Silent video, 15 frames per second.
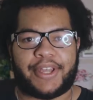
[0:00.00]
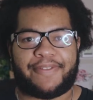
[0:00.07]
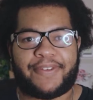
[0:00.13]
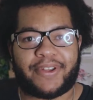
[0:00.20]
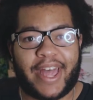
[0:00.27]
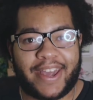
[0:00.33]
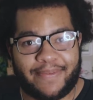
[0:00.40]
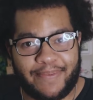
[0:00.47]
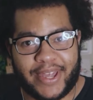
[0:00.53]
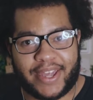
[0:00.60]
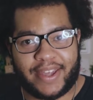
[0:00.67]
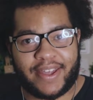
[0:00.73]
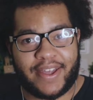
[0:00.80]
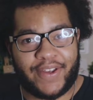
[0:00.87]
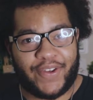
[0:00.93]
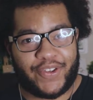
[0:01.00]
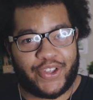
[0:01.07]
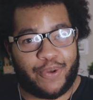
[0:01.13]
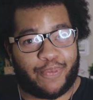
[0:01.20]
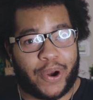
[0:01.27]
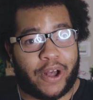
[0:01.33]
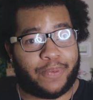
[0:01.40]
If you're like me,
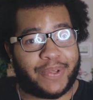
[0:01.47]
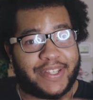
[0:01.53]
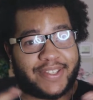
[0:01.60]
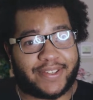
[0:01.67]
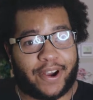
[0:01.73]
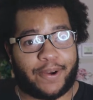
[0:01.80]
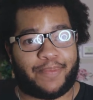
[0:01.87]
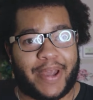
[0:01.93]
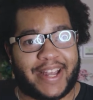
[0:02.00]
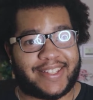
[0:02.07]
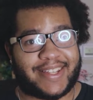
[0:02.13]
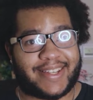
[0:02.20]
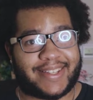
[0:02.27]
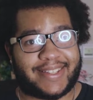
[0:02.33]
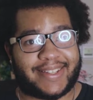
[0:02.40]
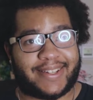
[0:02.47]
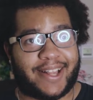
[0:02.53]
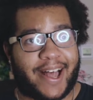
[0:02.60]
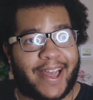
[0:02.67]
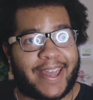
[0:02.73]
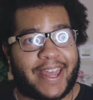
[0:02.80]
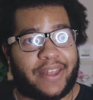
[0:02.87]
you probably start paintings a
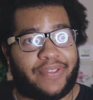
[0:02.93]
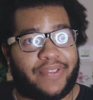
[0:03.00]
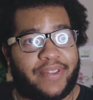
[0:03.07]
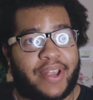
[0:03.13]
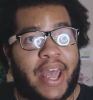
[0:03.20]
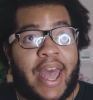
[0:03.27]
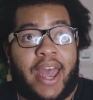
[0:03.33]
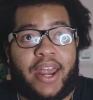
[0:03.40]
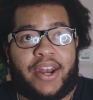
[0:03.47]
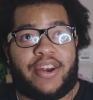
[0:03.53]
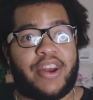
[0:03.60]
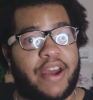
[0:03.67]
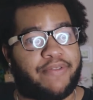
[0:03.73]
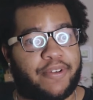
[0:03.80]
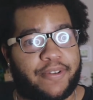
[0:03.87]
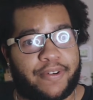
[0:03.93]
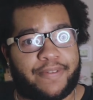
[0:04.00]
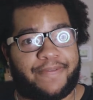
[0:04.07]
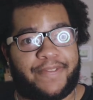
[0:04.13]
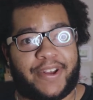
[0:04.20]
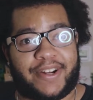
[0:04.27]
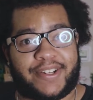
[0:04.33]
lot and
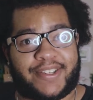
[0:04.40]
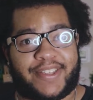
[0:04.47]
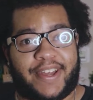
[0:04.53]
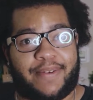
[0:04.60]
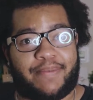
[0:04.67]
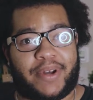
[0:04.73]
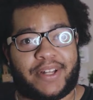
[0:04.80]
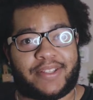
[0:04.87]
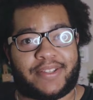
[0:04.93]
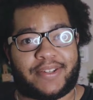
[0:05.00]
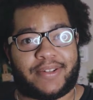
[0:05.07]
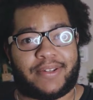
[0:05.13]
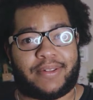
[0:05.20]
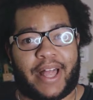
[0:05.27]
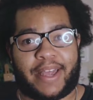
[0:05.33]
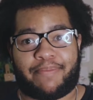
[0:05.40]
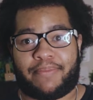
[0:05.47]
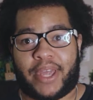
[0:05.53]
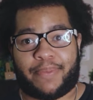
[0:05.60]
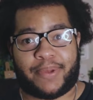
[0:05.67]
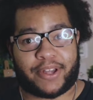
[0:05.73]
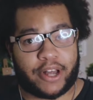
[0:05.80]
never finish them until like
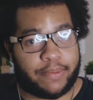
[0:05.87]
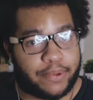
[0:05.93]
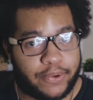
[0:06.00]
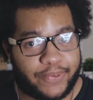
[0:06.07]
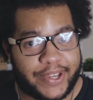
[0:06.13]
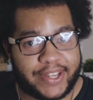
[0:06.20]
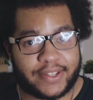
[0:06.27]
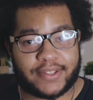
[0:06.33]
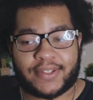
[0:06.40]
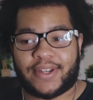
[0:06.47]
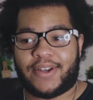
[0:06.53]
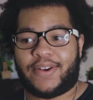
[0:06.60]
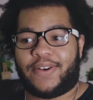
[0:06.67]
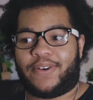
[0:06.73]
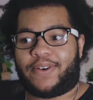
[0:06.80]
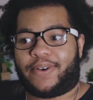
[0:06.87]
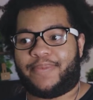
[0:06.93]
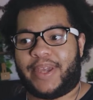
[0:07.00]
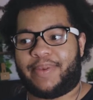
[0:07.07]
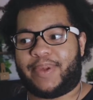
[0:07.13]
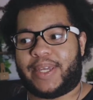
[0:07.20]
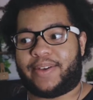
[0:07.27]
maybe a couple of weeks or
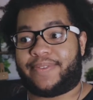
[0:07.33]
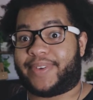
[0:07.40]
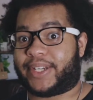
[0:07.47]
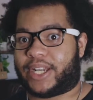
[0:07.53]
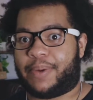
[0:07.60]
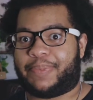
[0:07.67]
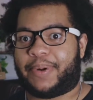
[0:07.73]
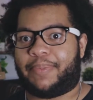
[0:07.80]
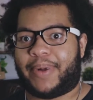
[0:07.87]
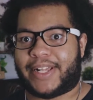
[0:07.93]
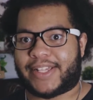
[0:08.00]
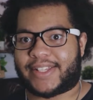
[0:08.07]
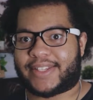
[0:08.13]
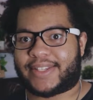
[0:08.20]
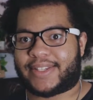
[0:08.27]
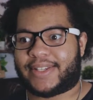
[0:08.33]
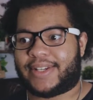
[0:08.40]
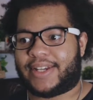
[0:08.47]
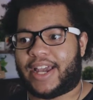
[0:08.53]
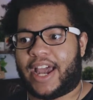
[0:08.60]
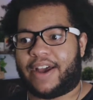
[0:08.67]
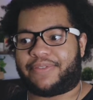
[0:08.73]
maybe even a couple of months
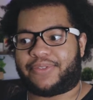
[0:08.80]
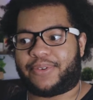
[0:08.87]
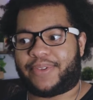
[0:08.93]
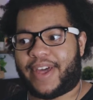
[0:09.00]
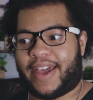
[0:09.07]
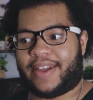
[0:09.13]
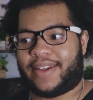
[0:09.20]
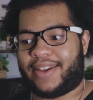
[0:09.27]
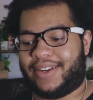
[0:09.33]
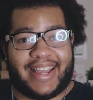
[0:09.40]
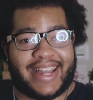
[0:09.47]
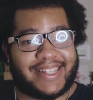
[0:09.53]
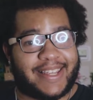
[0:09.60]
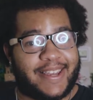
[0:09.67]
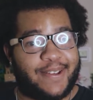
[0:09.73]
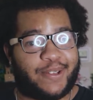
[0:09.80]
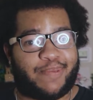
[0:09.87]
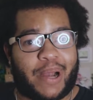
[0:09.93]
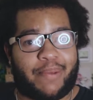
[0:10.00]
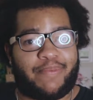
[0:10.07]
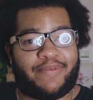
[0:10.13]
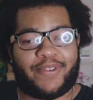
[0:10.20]
after that. It's a huge
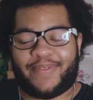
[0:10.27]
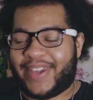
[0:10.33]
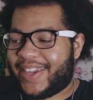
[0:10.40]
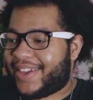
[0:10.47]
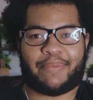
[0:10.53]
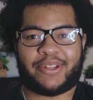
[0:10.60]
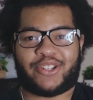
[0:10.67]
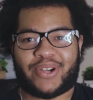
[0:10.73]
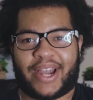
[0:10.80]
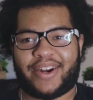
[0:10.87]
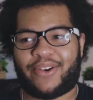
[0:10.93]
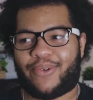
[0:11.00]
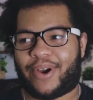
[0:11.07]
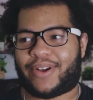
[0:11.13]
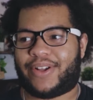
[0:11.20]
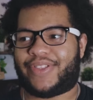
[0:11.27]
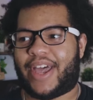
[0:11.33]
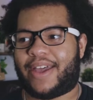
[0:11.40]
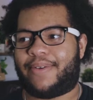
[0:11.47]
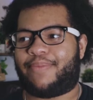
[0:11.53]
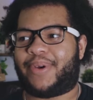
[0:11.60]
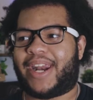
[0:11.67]
problem for me. I've been trying to work on
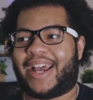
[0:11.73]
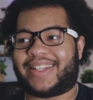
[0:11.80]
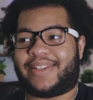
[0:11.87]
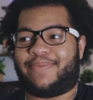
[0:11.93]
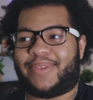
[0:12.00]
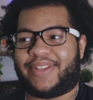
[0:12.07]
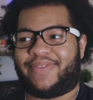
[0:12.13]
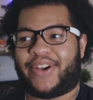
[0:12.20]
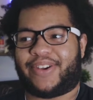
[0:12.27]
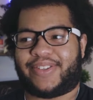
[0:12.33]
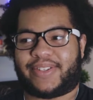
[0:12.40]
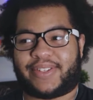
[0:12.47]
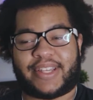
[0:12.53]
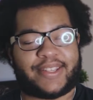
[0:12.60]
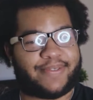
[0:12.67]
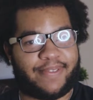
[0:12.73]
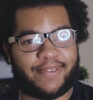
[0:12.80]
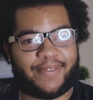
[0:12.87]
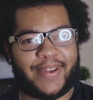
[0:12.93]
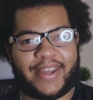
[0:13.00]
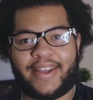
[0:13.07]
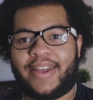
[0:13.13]
that, but it hasn't been very successful for
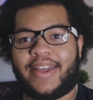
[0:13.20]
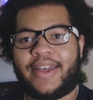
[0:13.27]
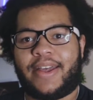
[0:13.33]
me.